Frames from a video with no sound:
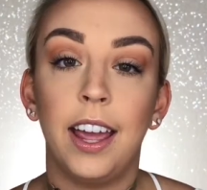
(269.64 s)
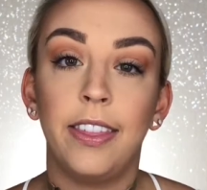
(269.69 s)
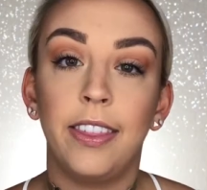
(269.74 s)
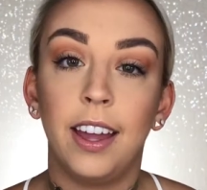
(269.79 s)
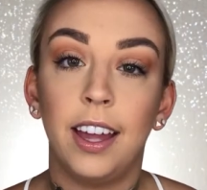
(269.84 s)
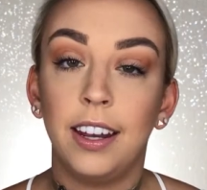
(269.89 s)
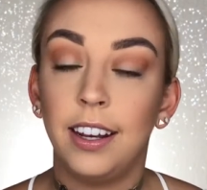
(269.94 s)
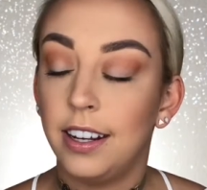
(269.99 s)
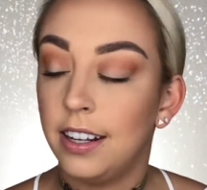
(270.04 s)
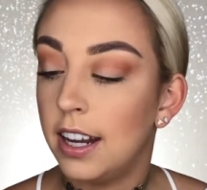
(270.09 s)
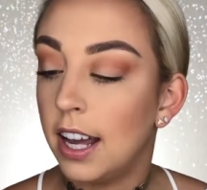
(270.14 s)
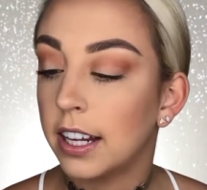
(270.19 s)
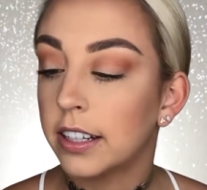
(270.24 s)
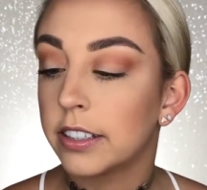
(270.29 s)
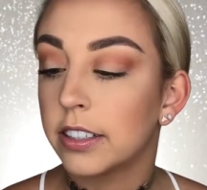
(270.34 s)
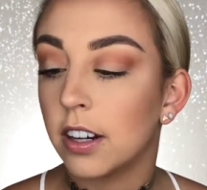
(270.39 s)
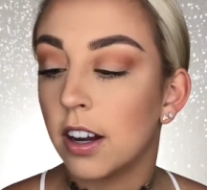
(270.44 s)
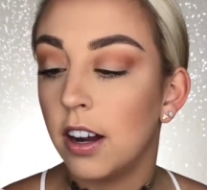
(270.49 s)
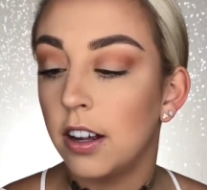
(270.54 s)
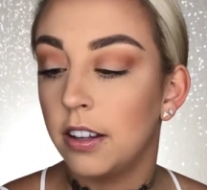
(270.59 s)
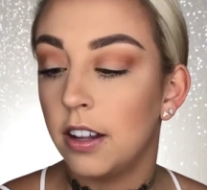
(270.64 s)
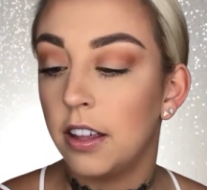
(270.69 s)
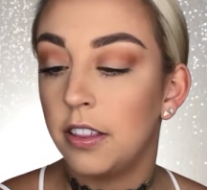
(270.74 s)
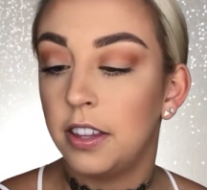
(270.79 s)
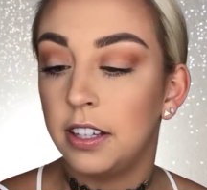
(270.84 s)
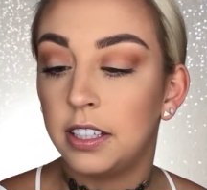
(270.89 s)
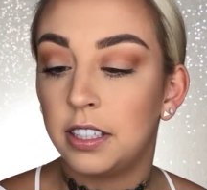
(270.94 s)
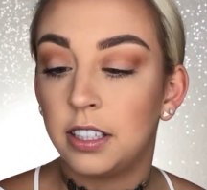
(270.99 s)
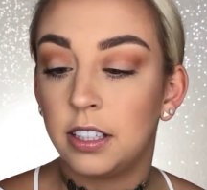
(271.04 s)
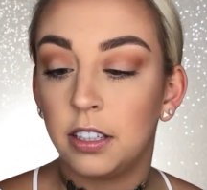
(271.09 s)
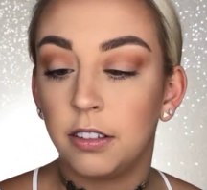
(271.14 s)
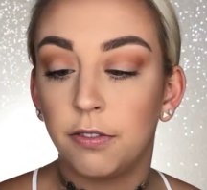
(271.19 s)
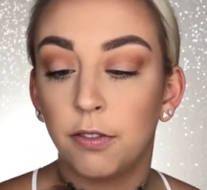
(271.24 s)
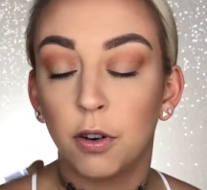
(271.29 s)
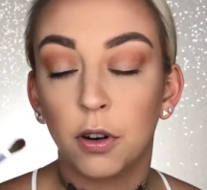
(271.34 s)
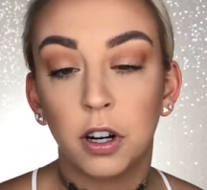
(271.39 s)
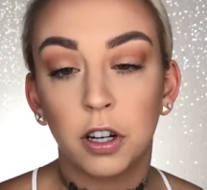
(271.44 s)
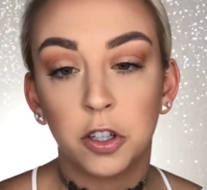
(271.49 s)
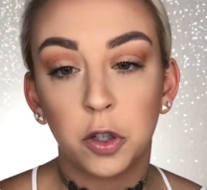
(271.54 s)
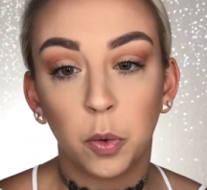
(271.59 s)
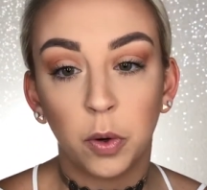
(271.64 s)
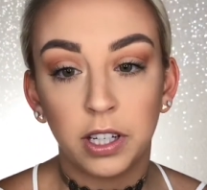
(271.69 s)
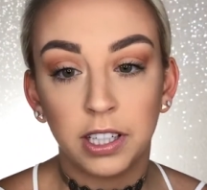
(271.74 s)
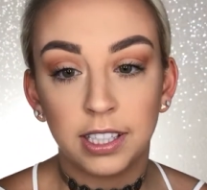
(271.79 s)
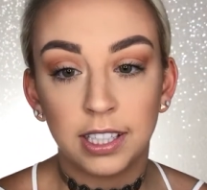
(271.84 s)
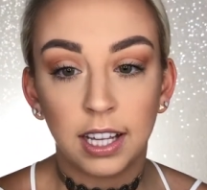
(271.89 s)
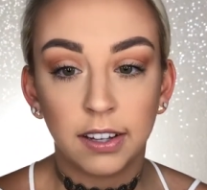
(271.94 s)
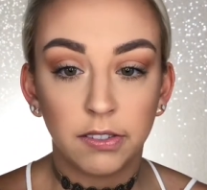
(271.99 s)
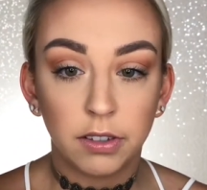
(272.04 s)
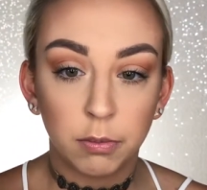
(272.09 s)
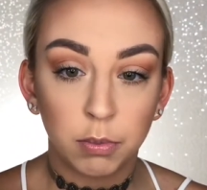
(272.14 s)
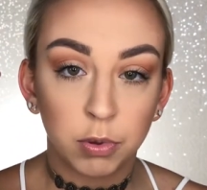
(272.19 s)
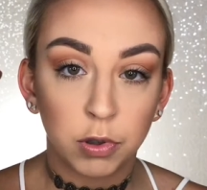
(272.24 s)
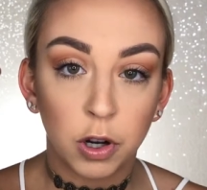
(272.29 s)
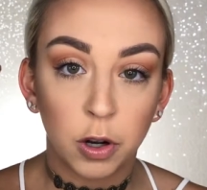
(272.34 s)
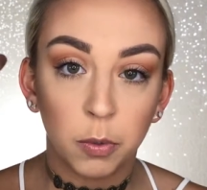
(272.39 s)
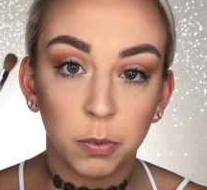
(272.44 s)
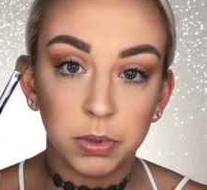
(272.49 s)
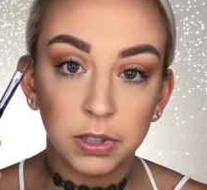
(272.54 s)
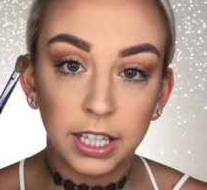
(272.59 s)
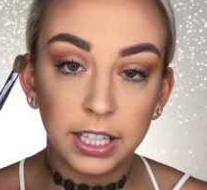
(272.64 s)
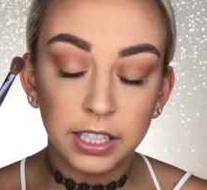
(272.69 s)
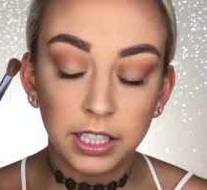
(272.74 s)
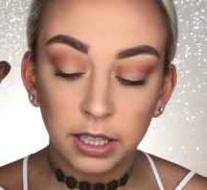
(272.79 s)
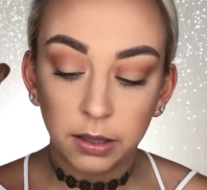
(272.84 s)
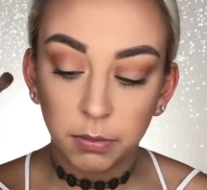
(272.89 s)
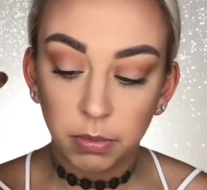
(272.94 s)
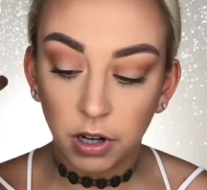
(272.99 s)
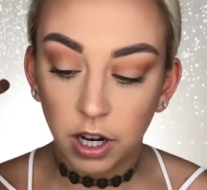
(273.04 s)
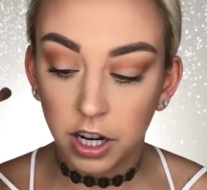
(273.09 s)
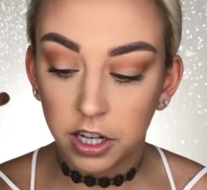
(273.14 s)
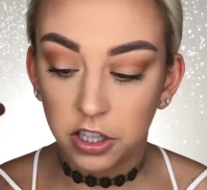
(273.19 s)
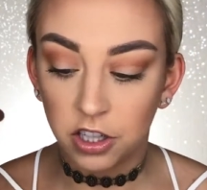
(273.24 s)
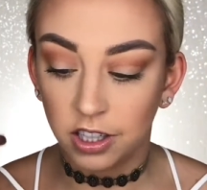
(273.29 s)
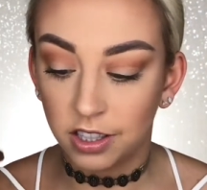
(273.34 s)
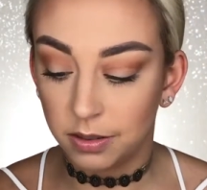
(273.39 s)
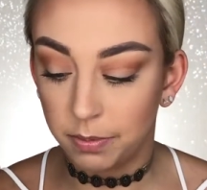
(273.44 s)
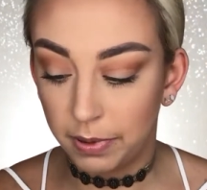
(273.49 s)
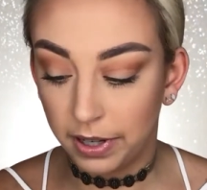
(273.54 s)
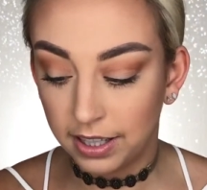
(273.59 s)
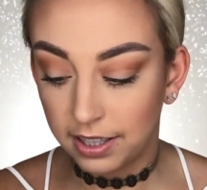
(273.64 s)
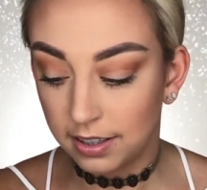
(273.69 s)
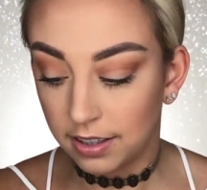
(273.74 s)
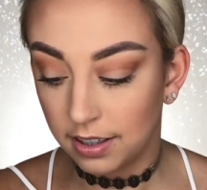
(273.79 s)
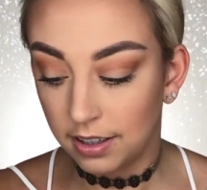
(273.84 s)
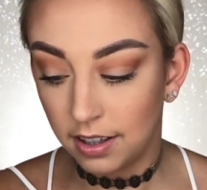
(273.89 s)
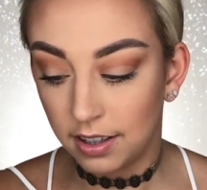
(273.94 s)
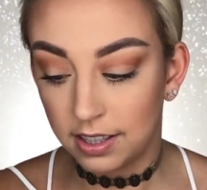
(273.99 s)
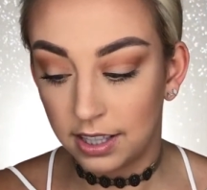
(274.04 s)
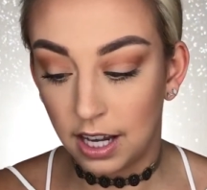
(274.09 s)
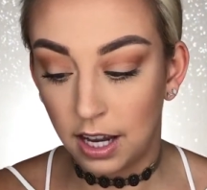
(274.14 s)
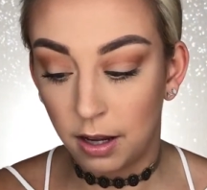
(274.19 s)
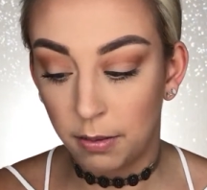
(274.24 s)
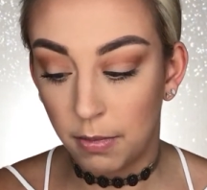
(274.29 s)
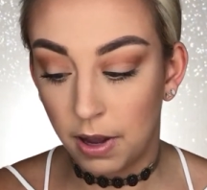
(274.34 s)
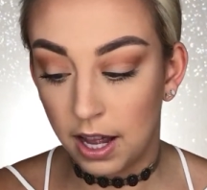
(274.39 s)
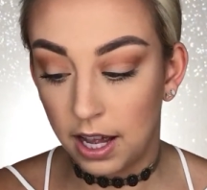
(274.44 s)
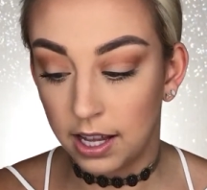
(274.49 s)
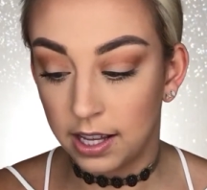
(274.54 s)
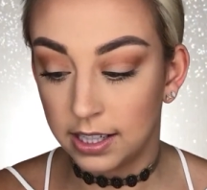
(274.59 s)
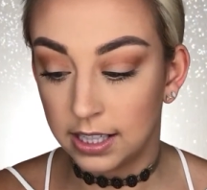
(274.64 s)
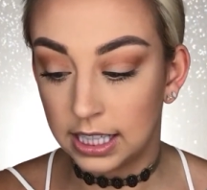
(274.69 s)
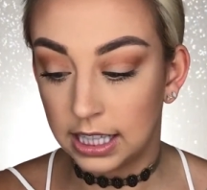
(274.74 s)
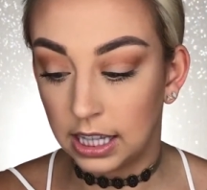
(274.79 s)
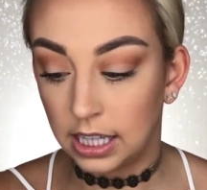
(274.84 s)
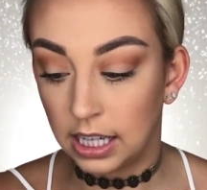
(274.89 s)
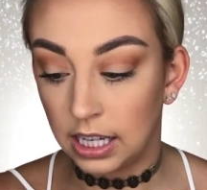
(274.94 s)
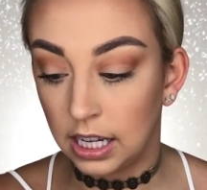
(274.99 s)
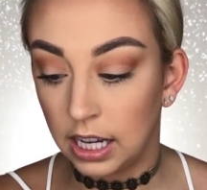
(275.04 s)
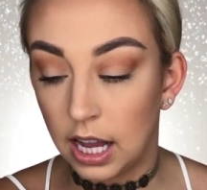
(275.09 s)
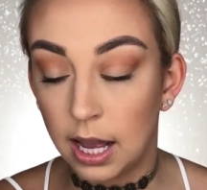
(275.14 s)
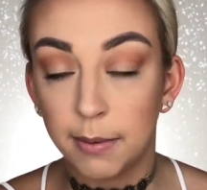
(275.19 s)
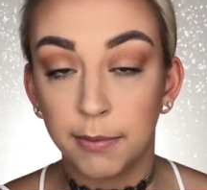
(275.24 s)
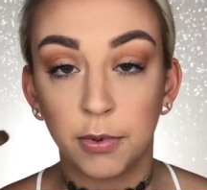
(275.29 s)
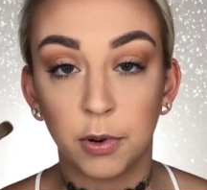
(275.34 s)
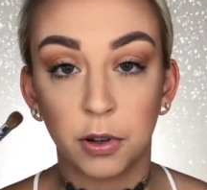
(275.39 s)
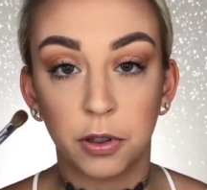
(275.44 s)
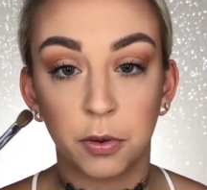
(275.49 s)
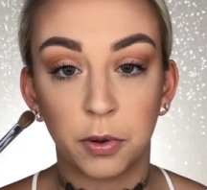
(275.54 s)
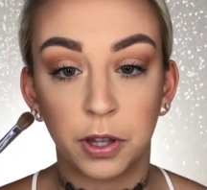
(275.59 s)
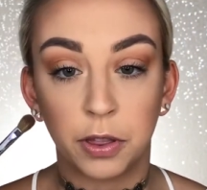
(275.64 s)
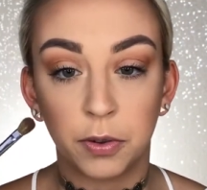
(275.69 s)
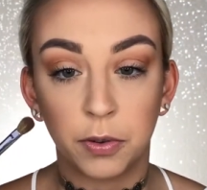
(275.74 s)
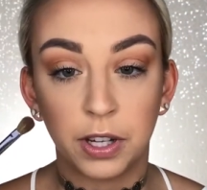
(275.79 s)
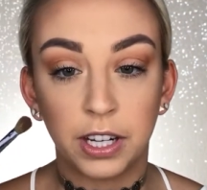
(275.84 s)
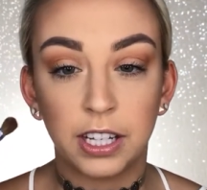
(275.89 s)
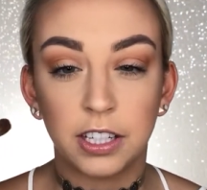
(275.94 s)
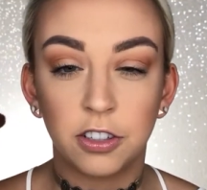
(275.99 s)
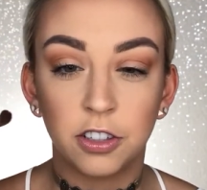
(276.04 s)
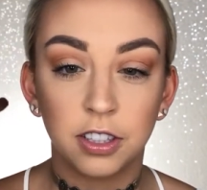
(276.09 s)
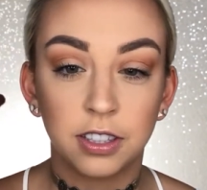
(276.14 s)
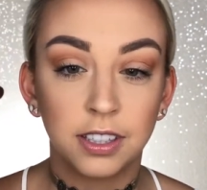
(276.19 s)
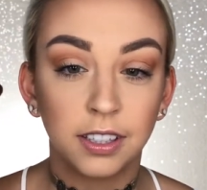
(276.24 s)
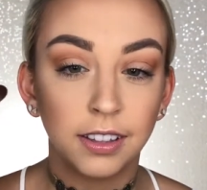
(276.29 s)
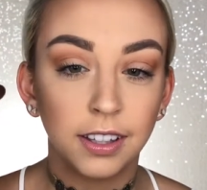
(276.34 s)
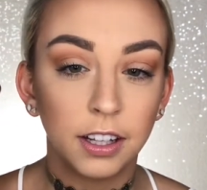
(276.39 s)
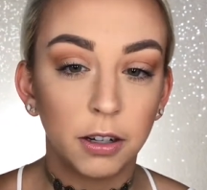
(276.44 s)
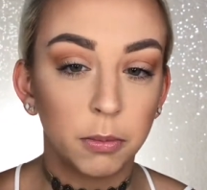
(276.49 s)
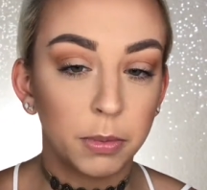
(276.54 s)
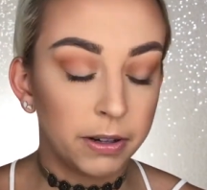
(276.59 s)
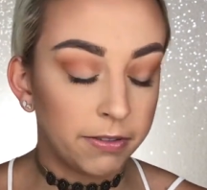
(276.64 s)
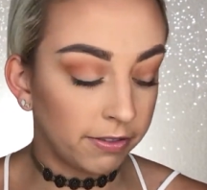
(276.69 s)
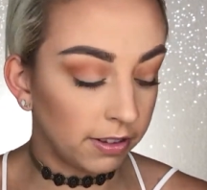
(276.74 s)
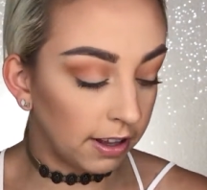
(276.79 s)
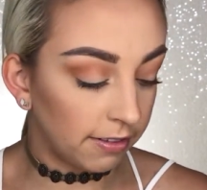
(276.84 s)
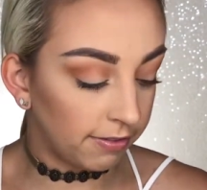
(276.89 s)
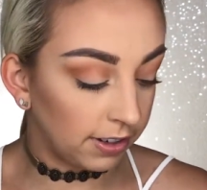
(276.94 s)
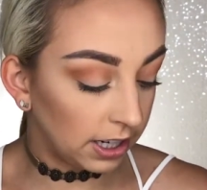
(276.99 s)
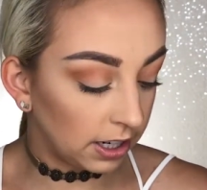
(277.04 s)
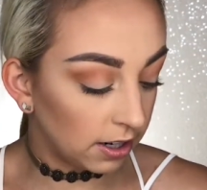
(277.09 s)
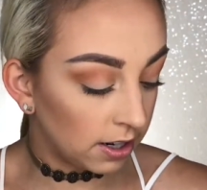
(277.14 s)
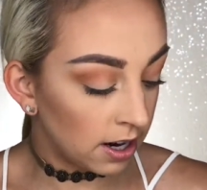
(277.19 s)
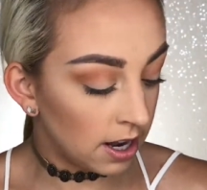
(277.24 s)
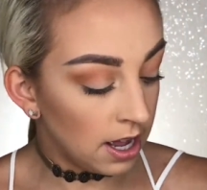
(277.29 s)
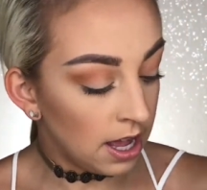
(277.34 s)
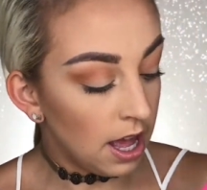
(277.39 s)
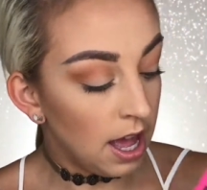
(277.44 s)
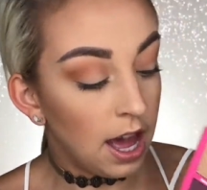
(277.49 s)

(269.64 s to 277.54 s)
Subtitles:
And then next, on this Sephora 27 Pro blending brush, it's basically the same as the M433. It's just a little bit fluffier.